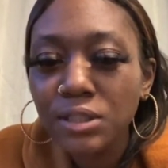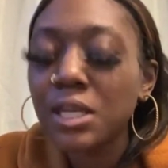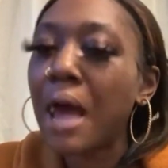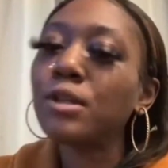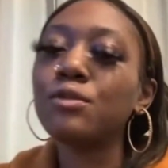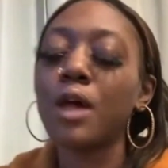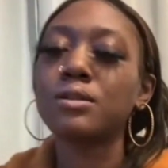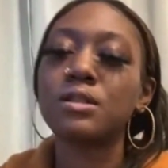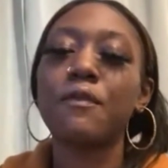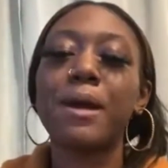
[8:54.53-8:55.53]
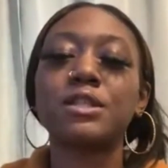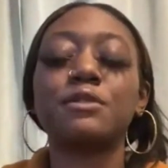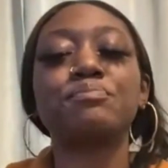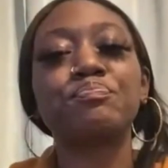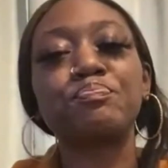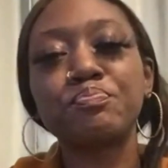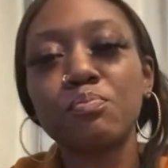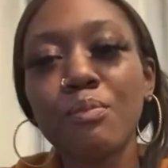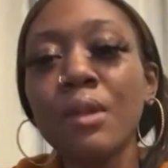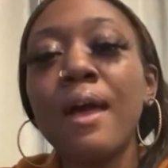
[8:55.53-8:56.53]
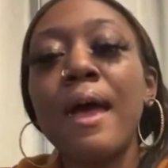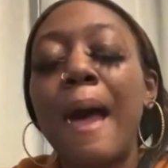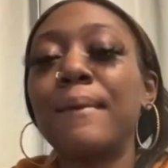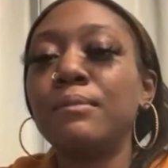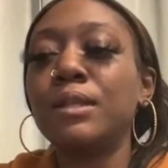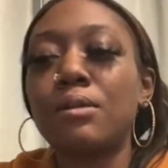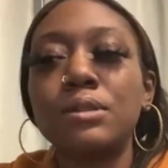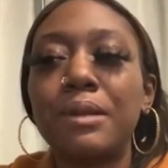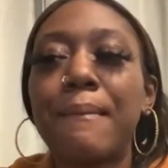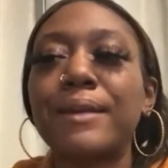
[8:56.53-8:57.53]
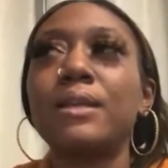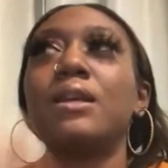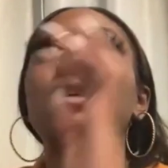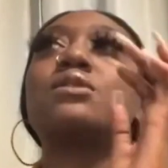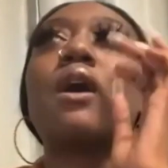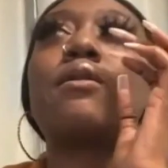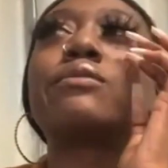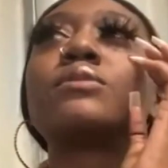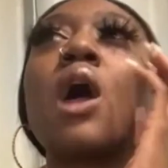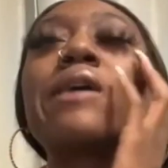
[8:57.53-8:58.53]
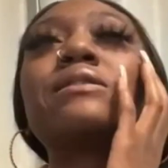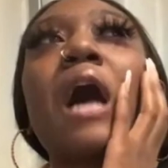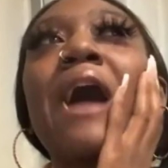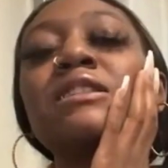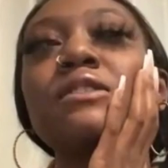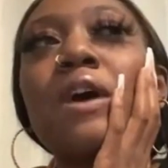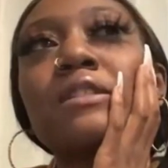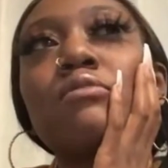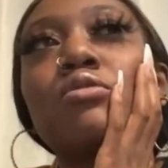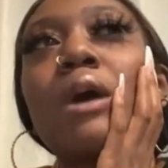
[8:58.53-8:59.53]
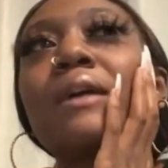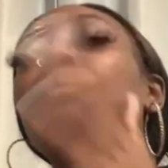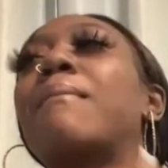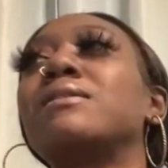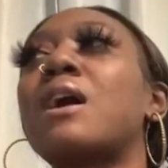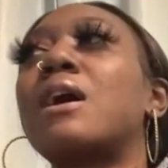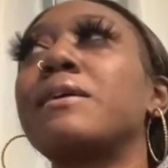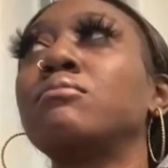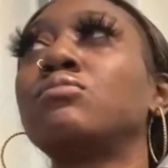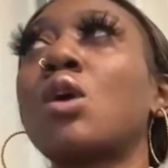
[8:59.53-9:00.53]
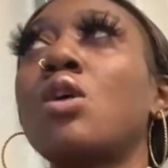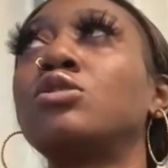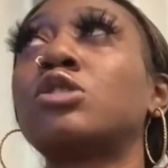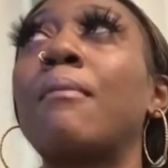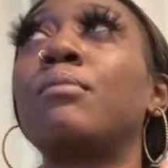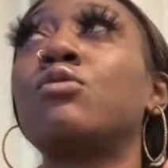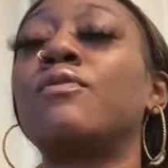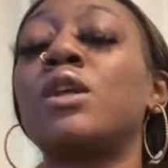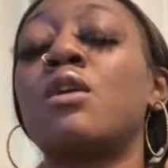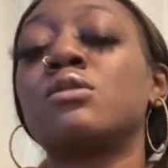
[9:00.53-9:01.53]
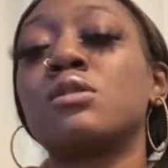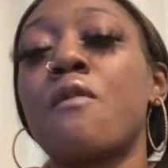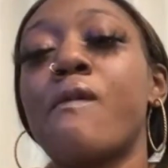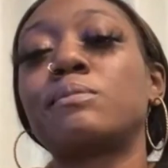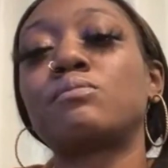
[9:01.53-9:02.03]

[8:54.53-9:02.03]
Yeah, I'm gonna do vlogs and stuff on my channel. I'm about to be lonely without my kids, so I need to find something to do to occupy my time. So I'm gonna be doing videos and stuff.